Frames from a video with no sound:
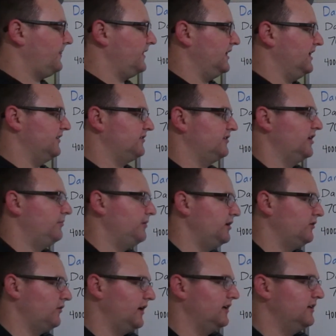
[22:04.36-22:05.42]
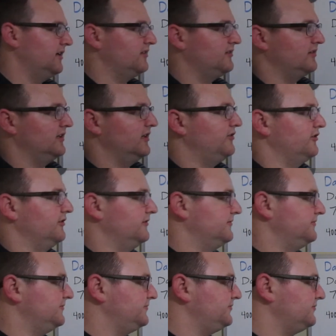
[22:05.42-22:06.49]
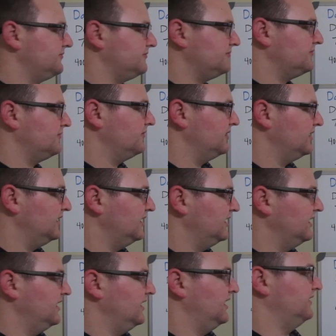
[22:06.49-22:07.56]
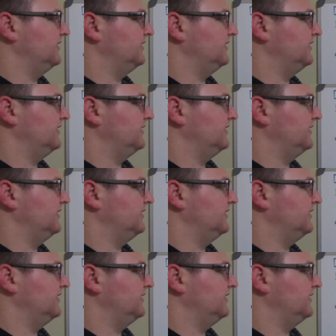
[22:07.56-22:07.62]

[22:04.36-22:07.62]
It's going to be great desolation. And